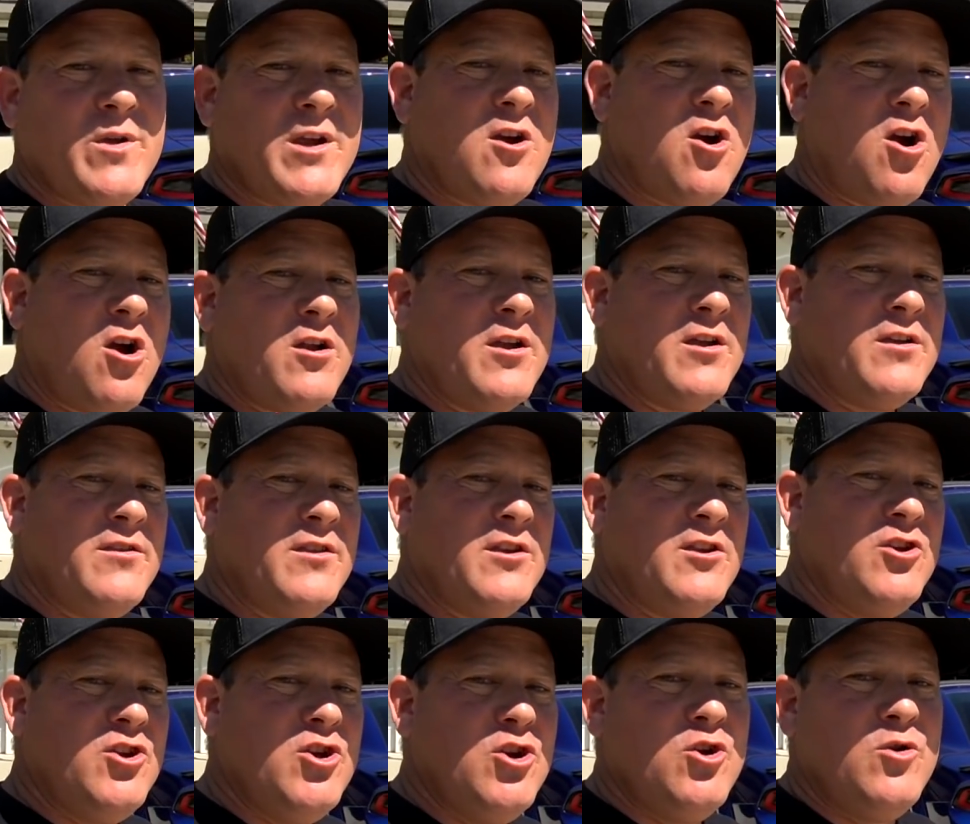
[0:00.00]
regarding
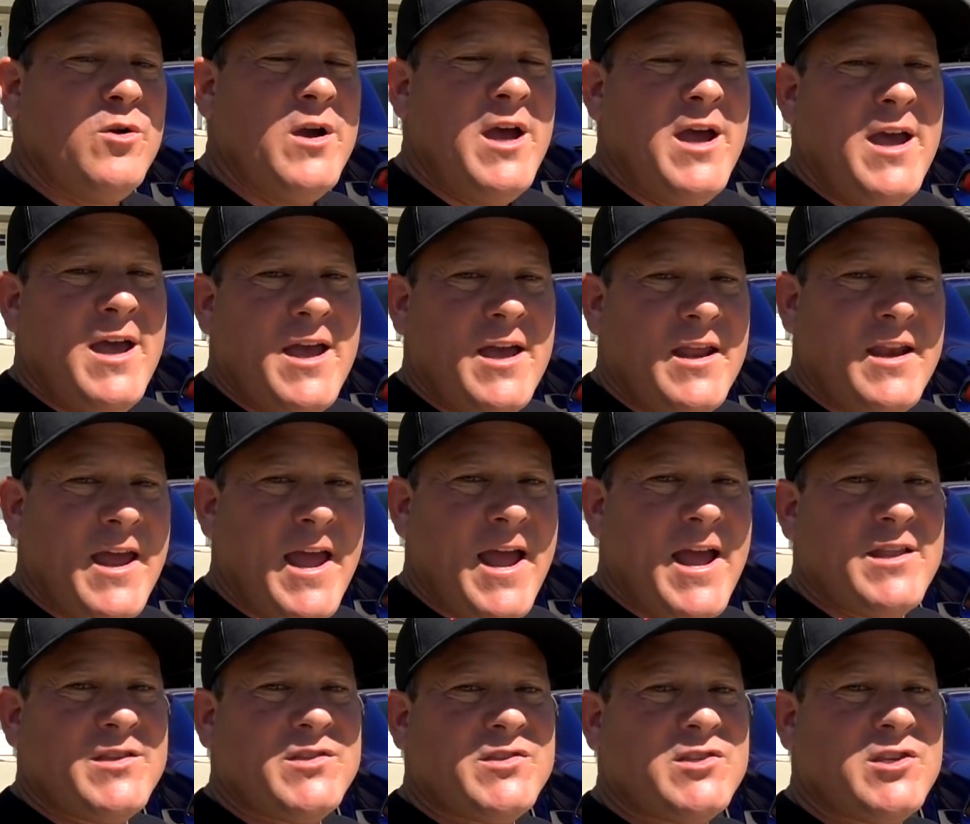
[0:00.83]
the new
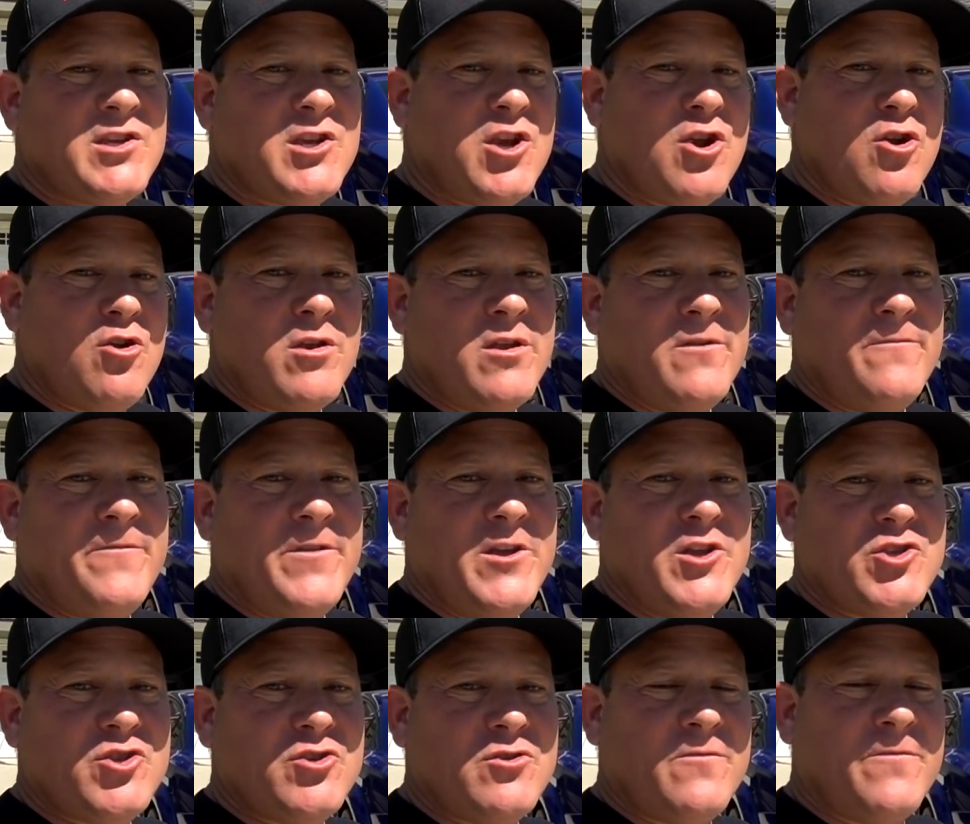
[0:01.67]
enhanced security
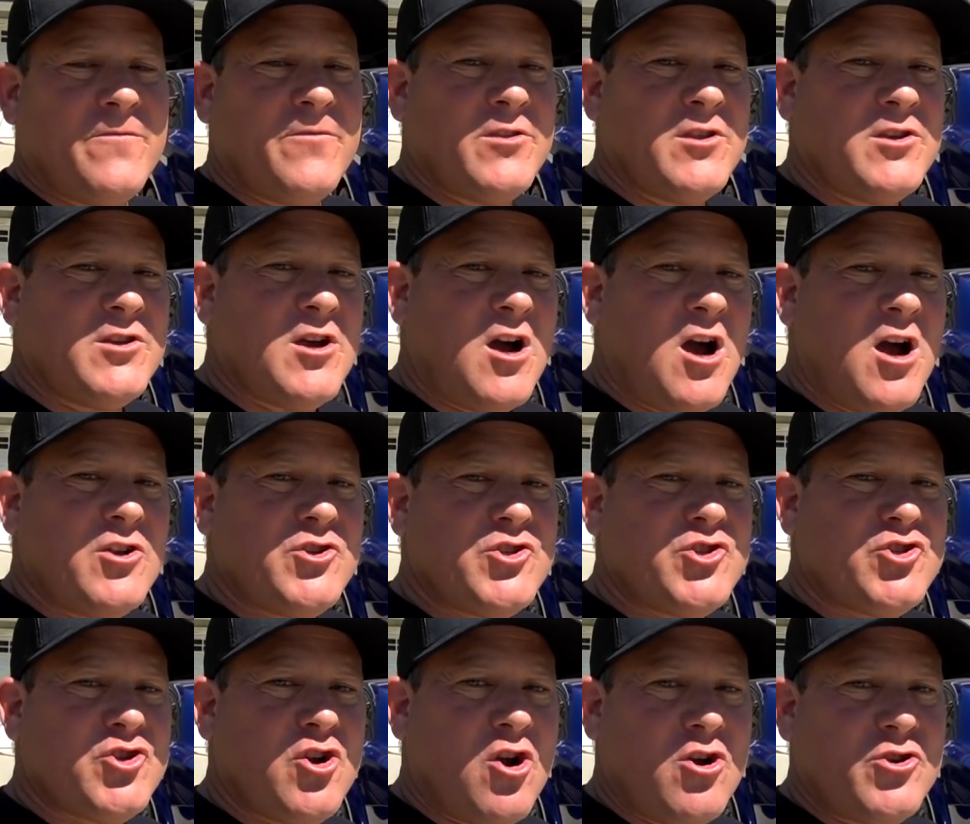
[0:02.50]
feature for the
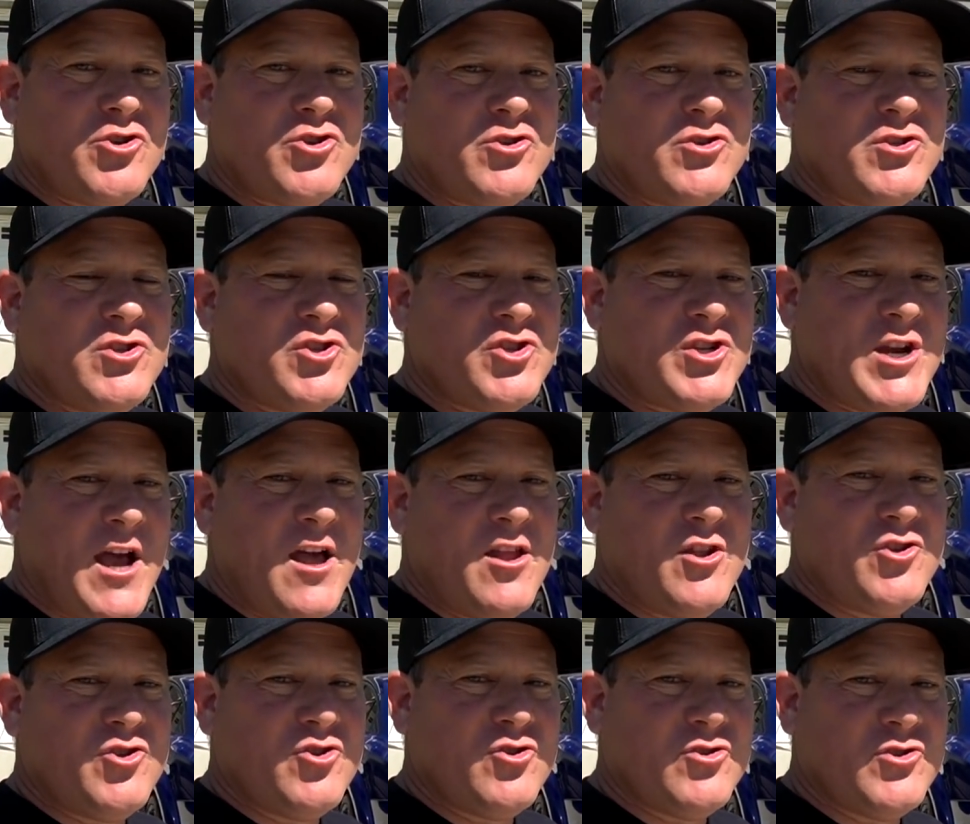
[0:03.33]
Dodge Chargers and
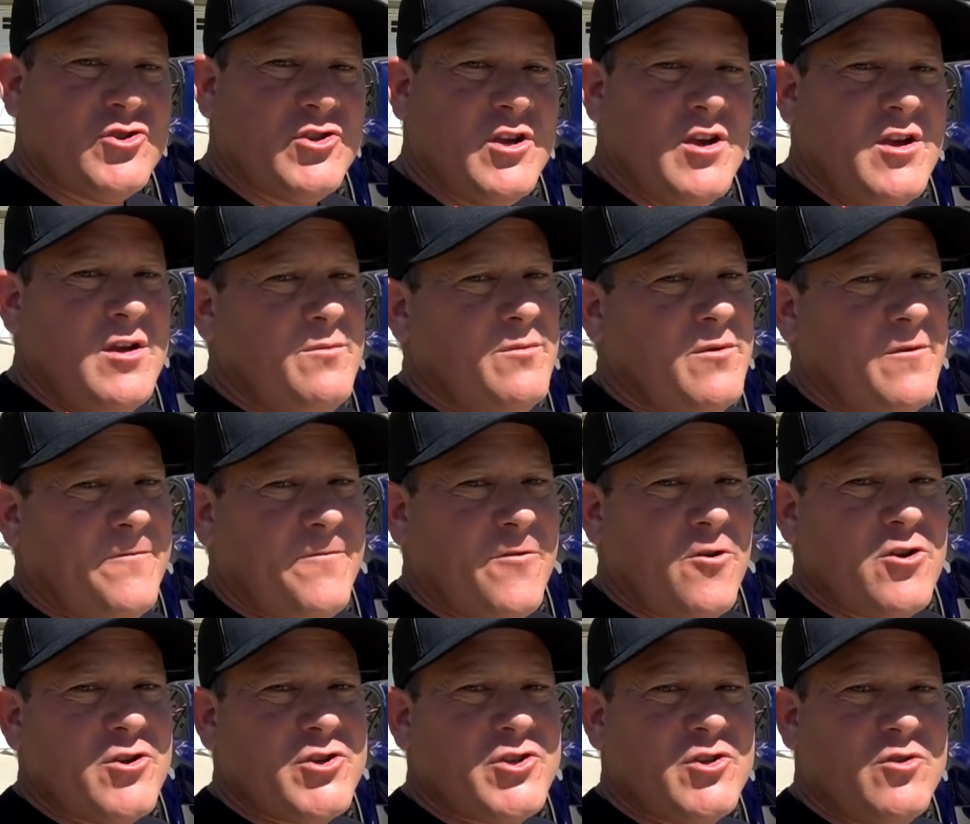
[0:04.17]
Challengers. But
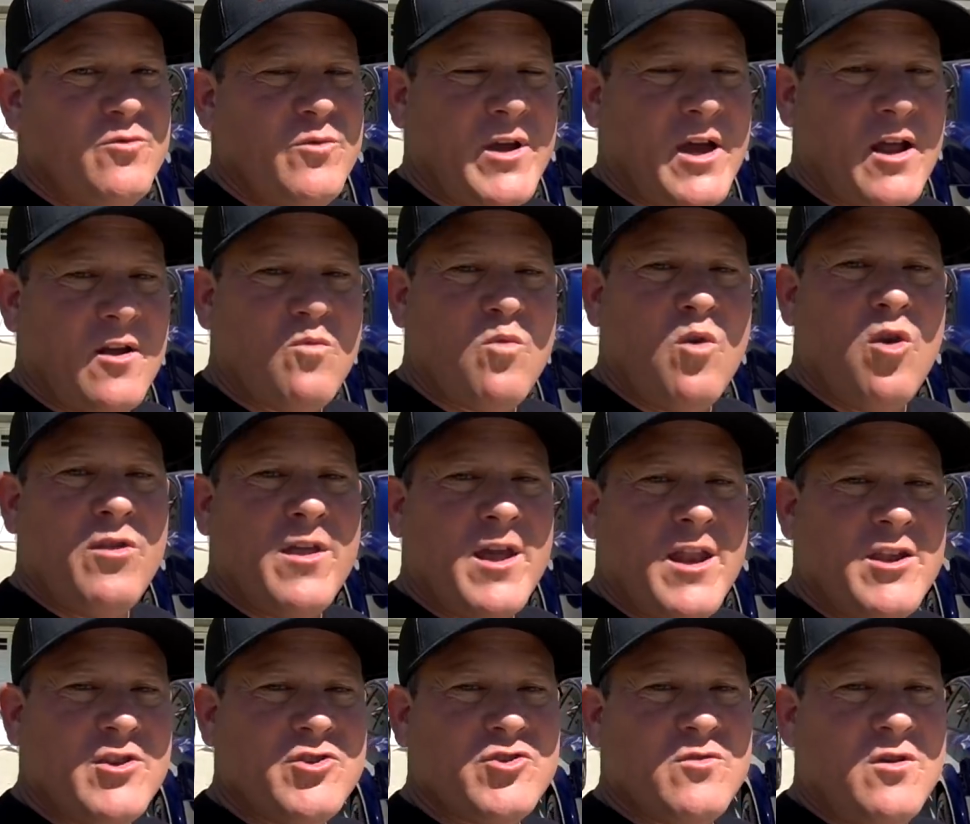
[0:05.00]
first, we got to roll
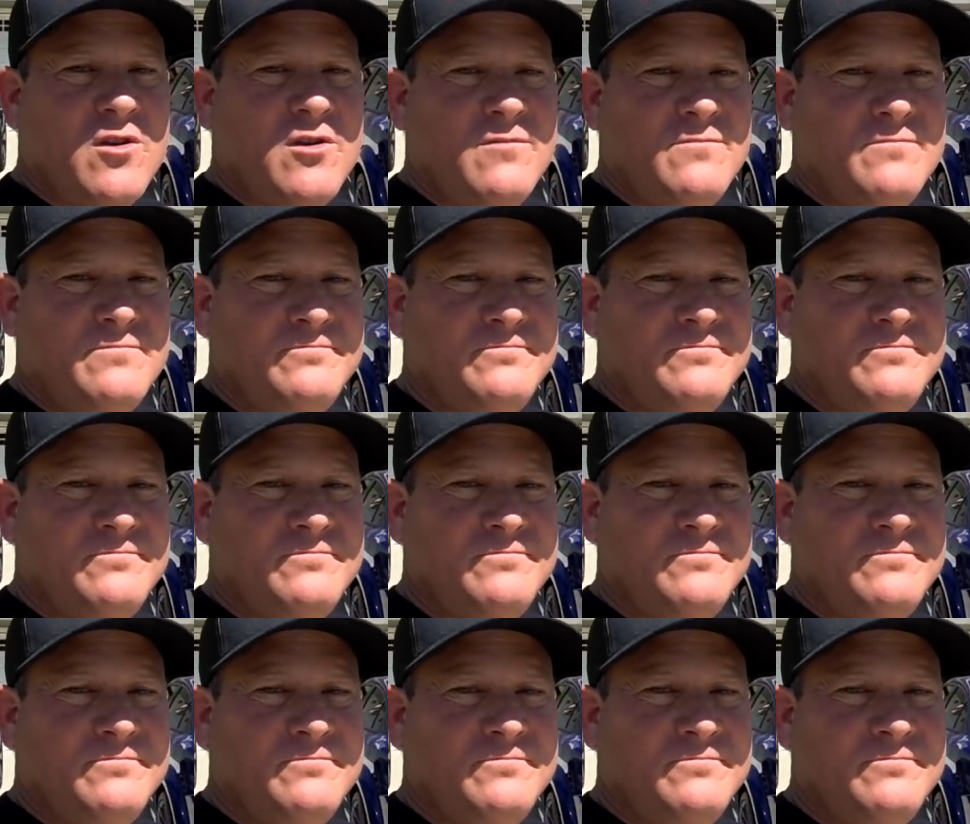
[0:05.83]
that intro.